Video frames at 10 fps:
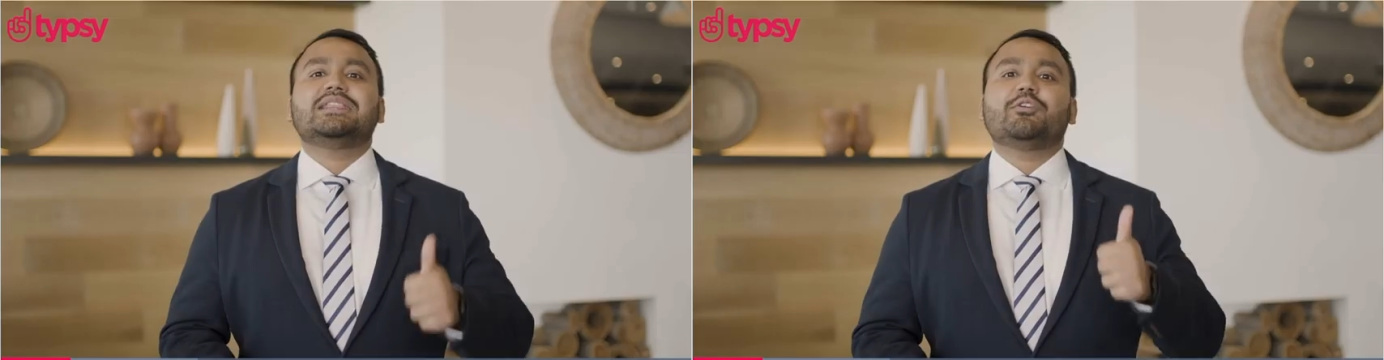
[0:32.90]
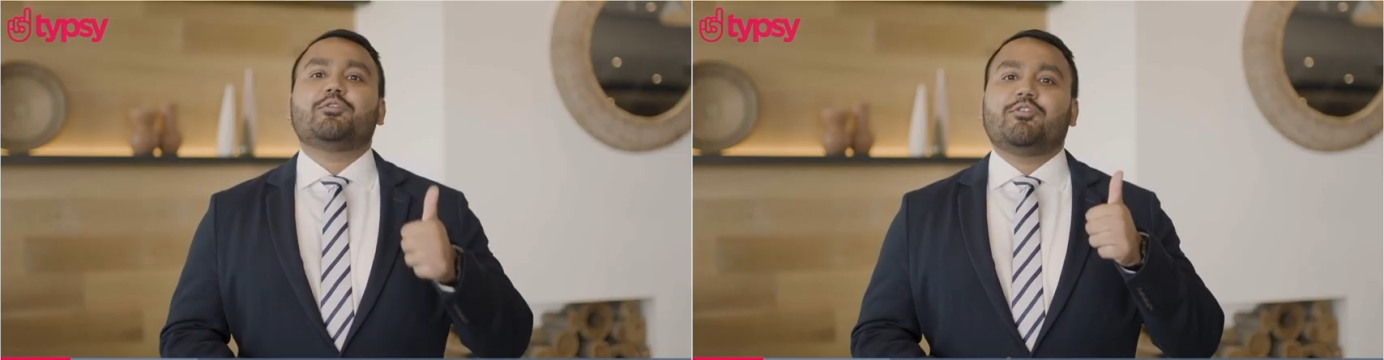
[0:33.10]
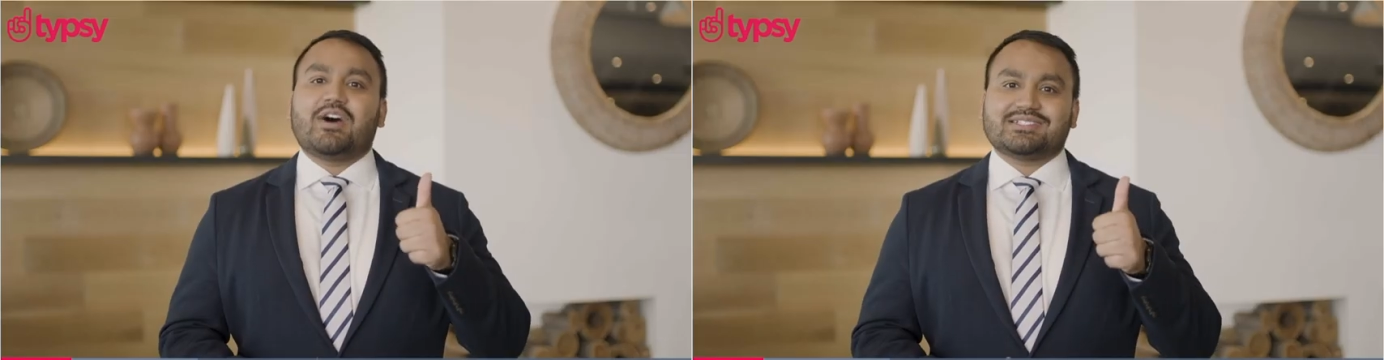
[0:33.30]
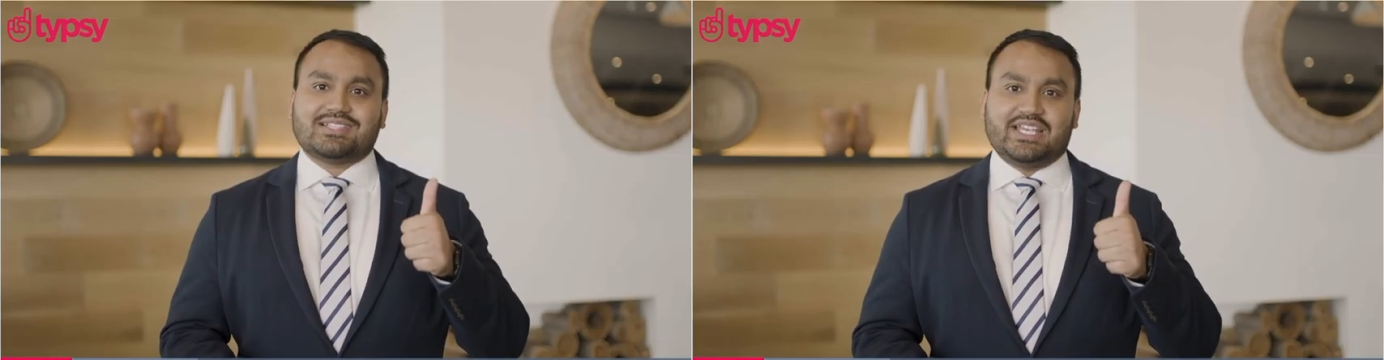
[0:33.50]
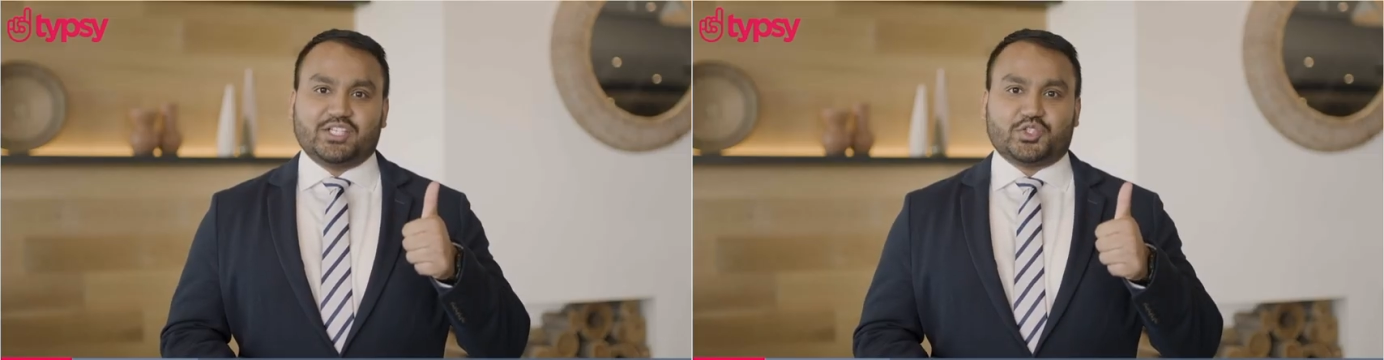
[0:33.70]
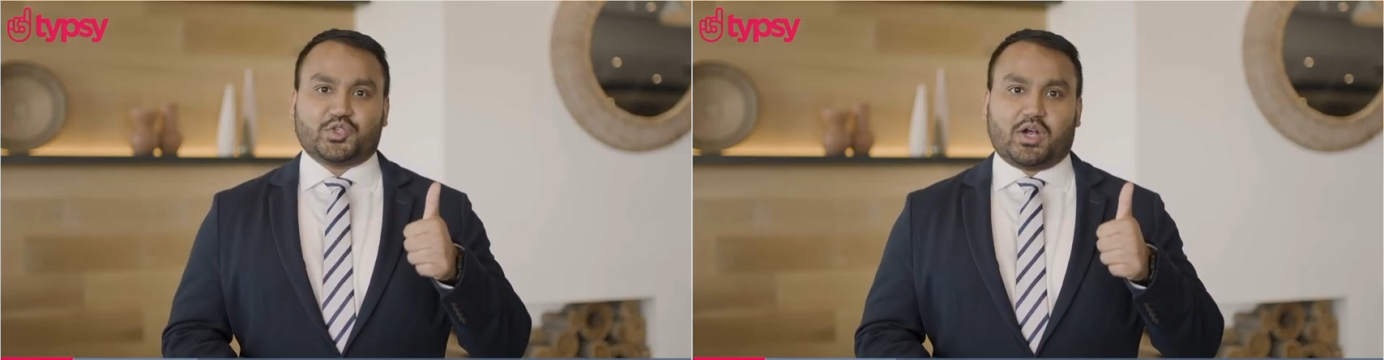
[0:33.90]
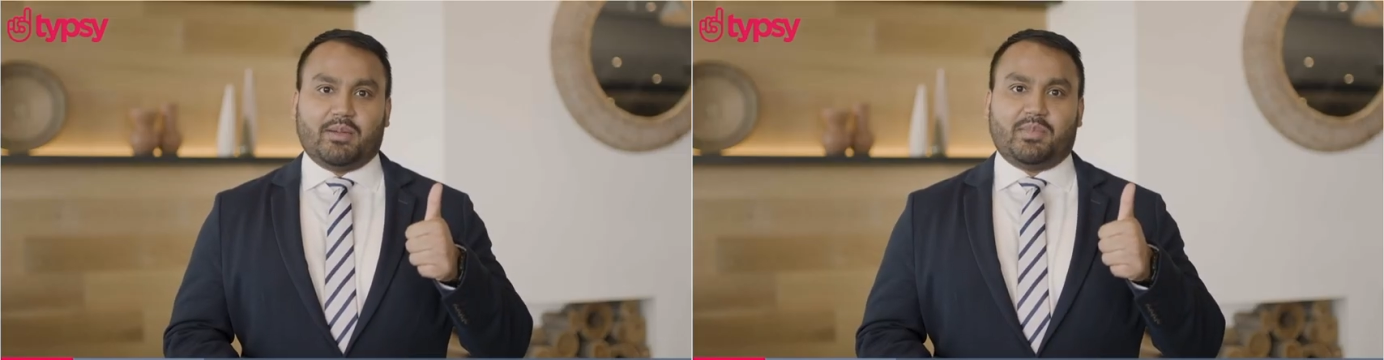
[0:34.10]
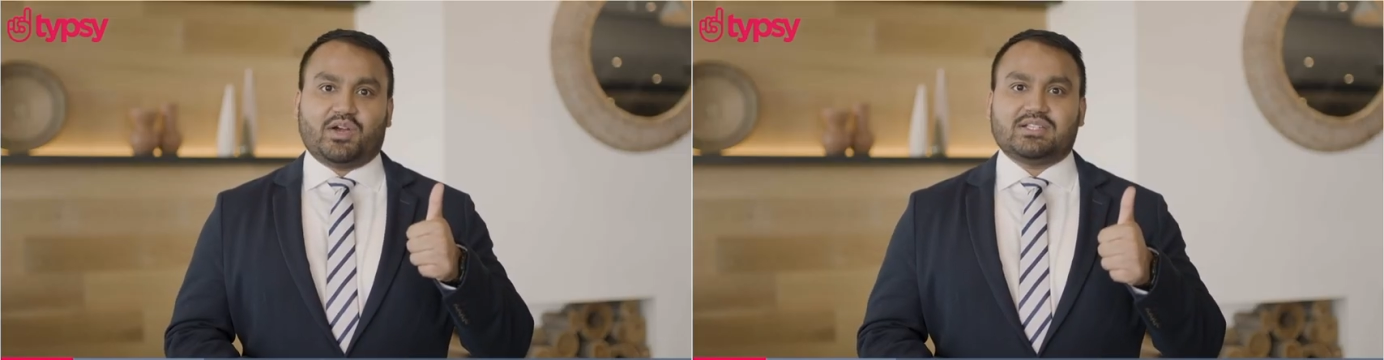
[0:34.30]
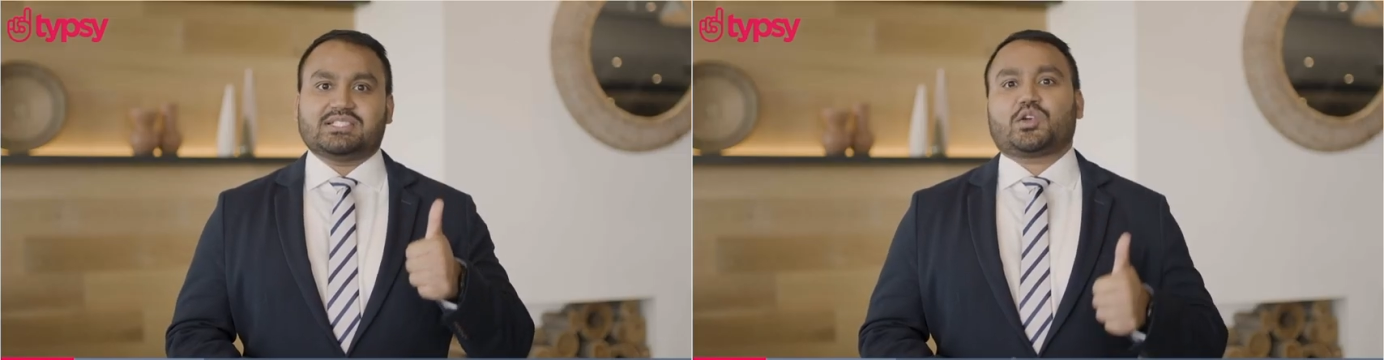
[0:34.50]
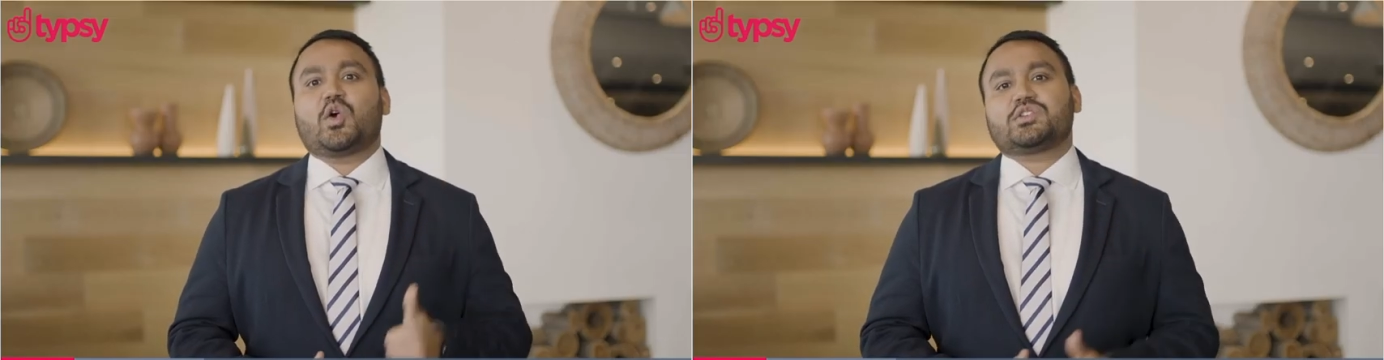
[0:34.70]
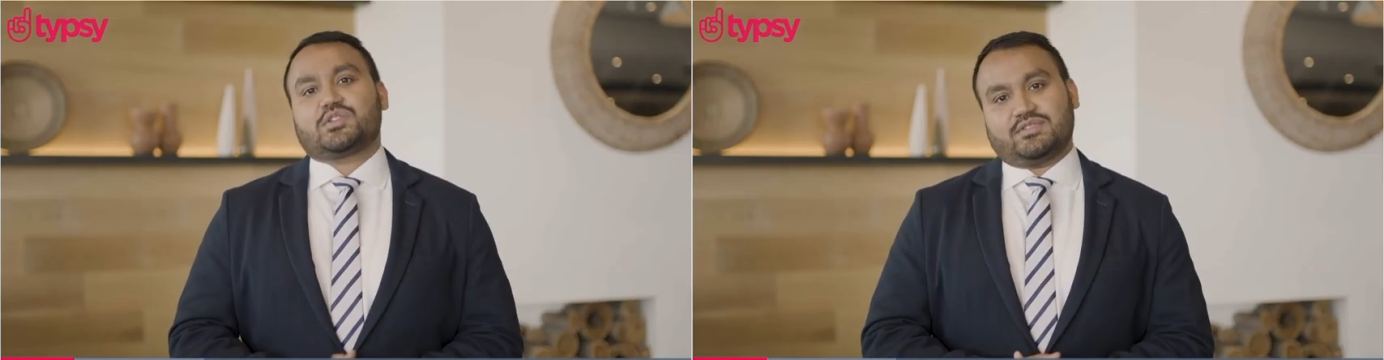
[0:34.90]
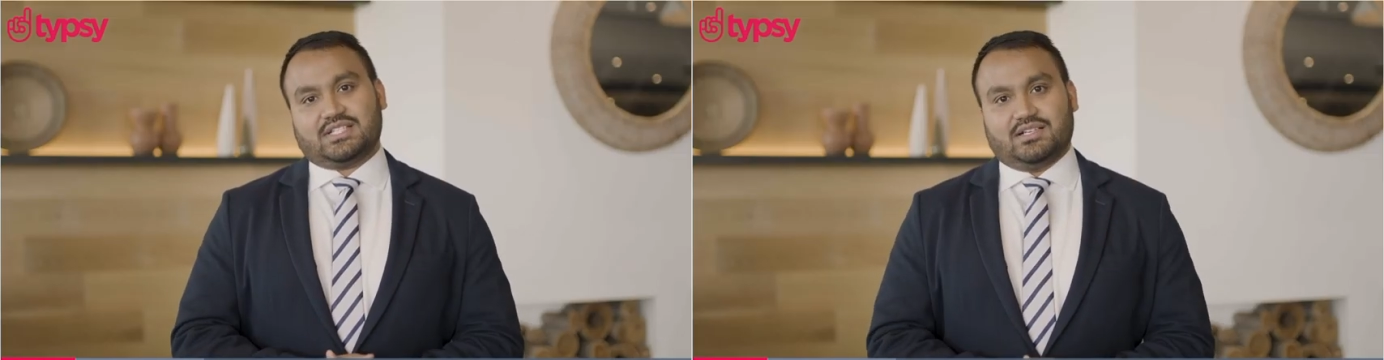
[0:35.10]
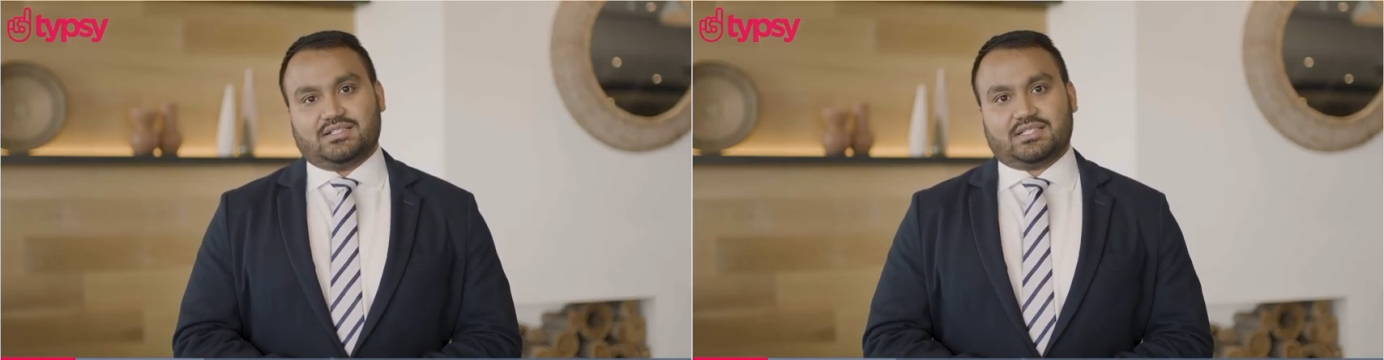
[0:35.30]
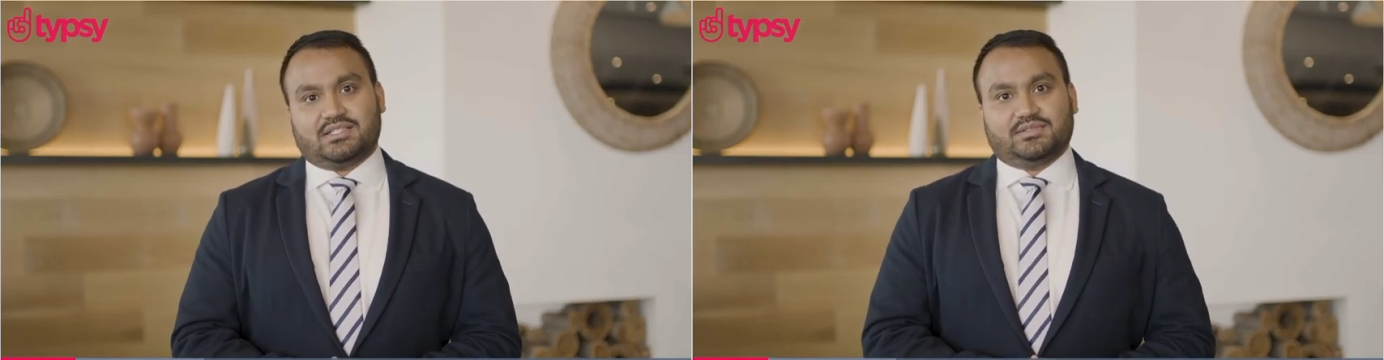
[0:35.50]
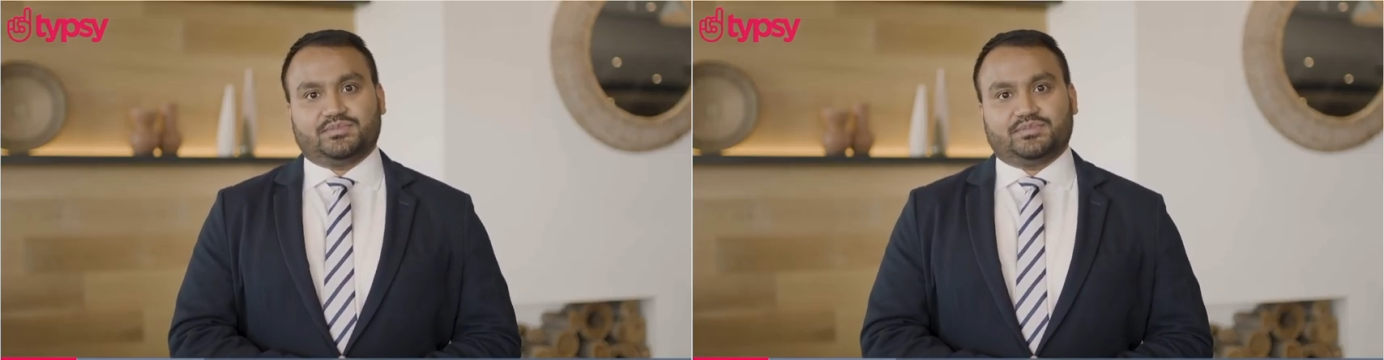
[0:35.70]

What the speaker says: The first thing to talk about is the cost of sales.